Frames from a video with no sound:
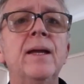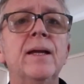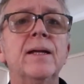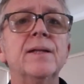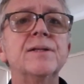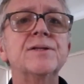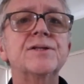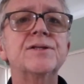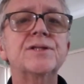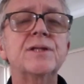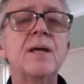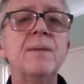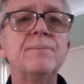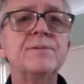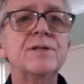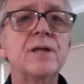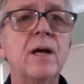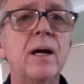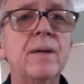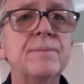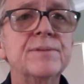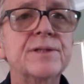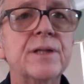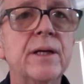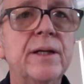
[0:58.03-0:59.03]
And
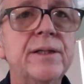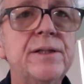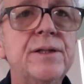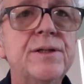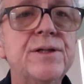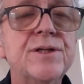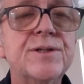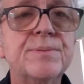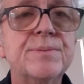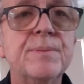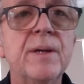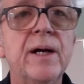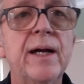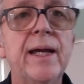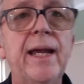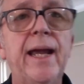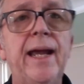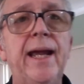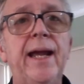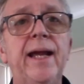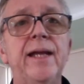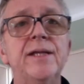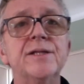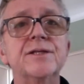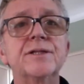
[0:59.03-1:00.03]
sometimes I use my
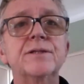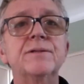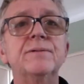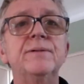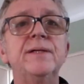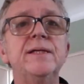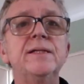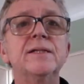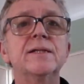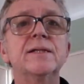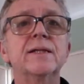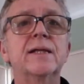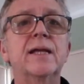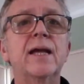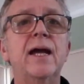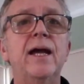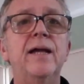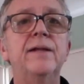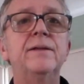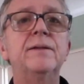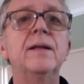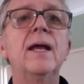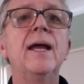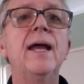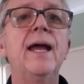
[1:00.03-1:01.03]
hands to
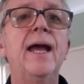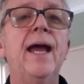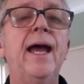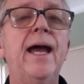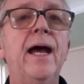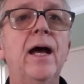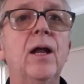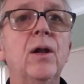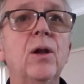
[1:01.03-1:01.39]
indicate how